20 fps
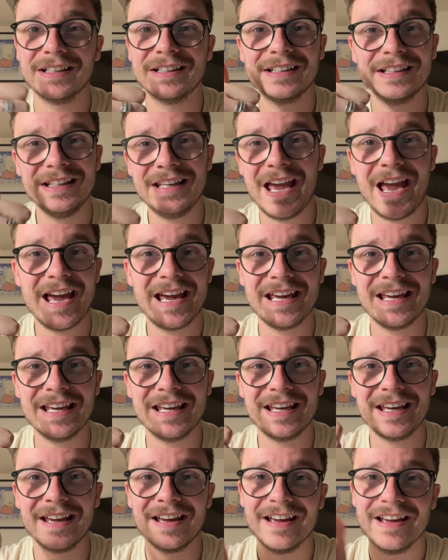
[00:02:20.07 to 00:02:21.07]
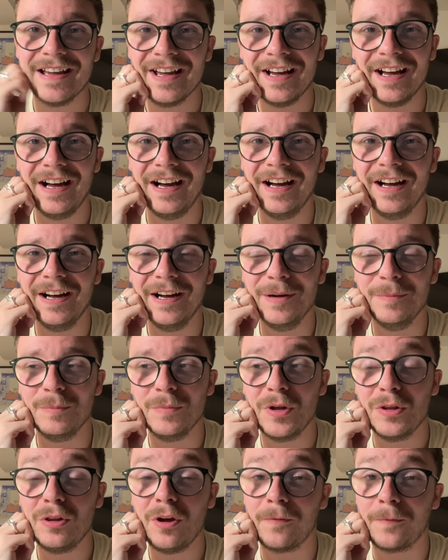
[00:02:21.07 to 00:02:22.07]
Yay!
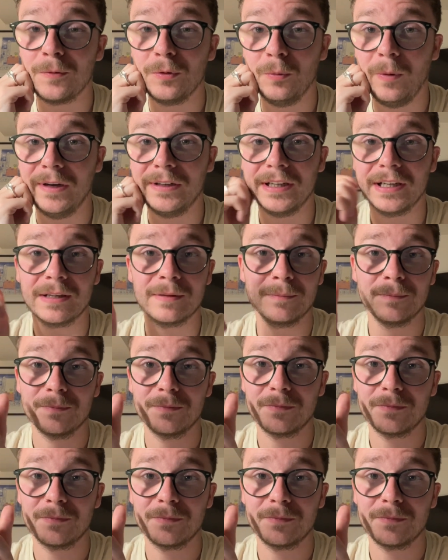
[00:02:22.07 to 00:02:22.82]
Not from the wedding.